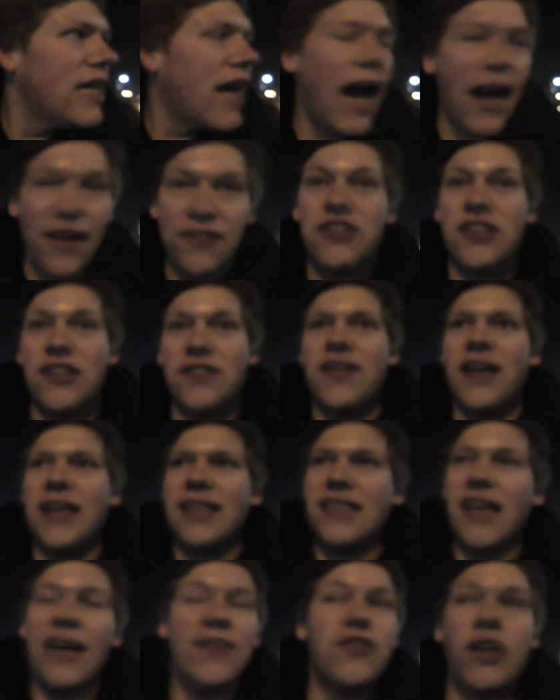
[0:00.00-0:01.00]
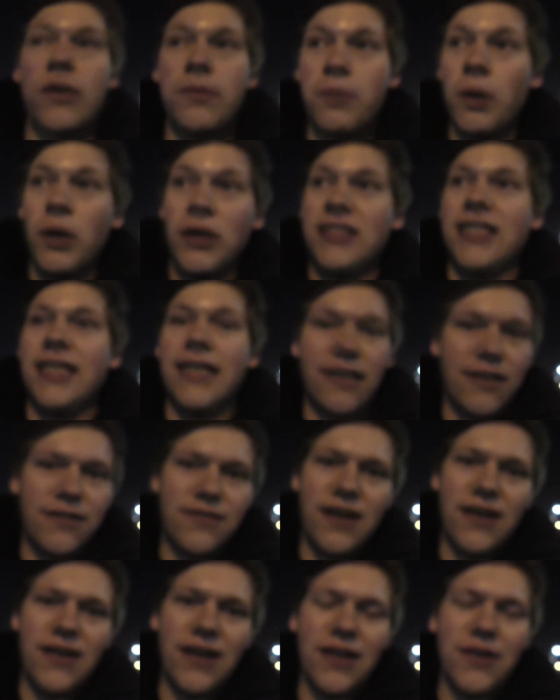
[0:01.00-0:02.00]
After the fact, after I'd booked it, I
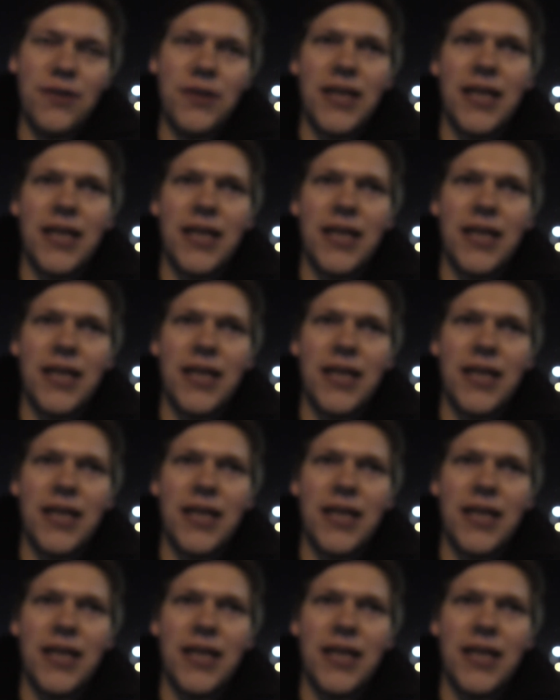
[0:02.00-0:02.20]
found out there were